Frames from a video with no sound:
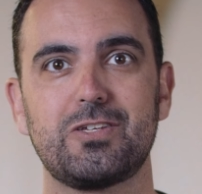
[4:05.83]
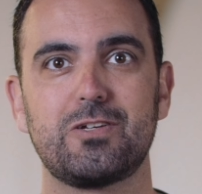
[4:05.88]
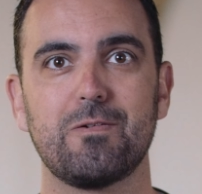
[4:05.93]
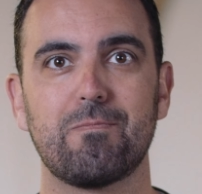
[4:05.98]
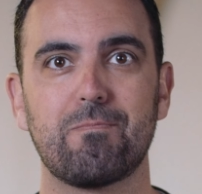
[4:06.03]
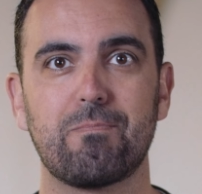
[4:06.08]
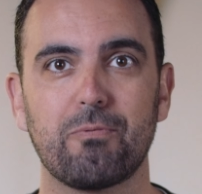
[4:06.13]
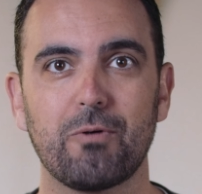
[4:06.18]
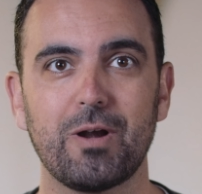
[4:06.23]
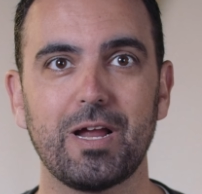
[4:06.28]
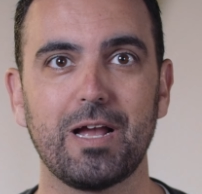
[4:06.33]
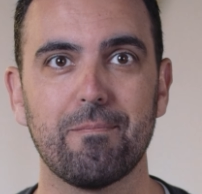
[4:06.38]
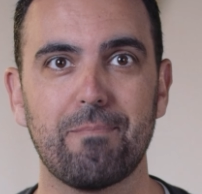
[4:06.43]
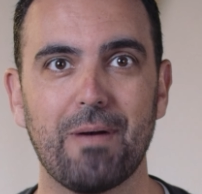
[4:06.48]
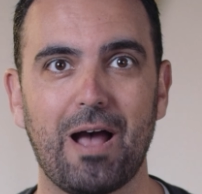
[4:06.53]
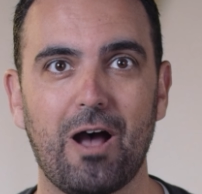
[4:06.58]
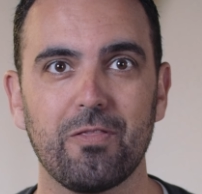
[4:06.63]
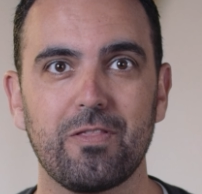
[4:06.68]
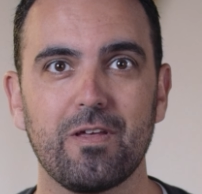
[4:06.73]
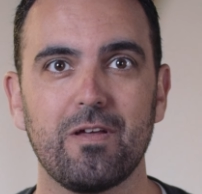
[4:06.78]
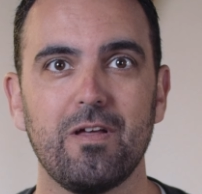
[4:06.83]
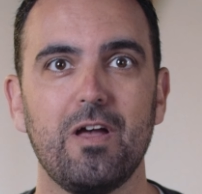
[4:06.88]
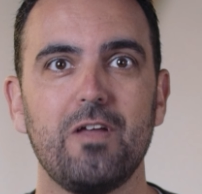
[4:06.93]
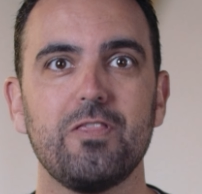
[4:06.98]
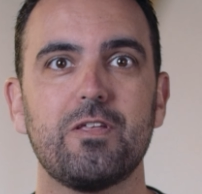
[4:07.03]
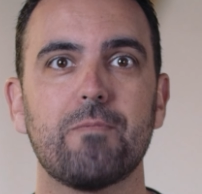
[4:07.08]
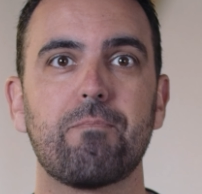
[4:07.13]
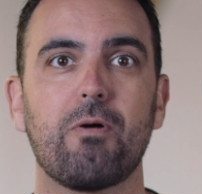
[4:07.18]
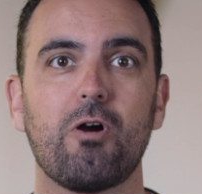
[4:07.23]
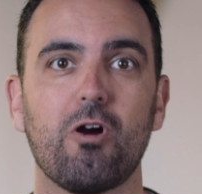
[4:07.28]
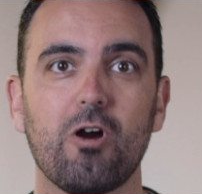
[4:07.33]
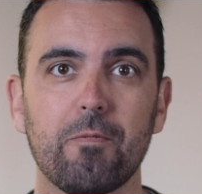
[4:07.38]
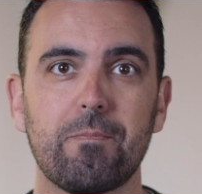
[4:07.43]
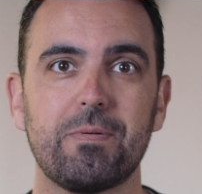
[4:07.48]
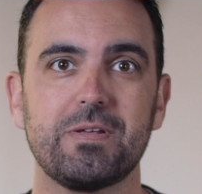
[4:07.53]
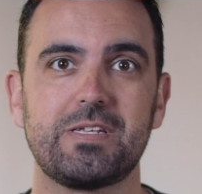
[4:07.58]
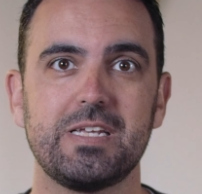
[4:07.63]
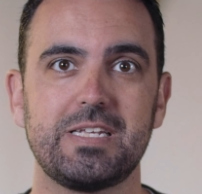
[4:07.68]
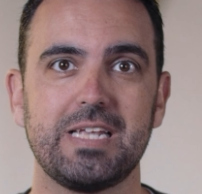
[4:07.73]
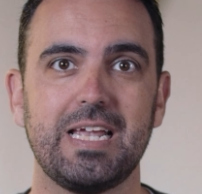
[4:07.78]
to bring about the
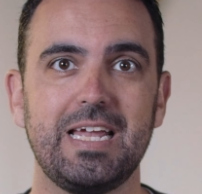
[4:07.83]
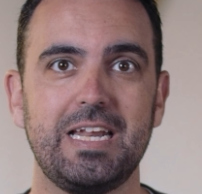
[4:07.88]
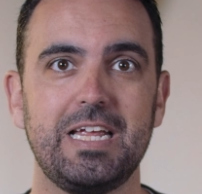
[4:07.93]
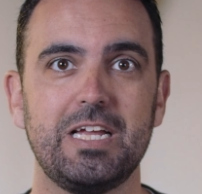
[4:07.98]
purposes in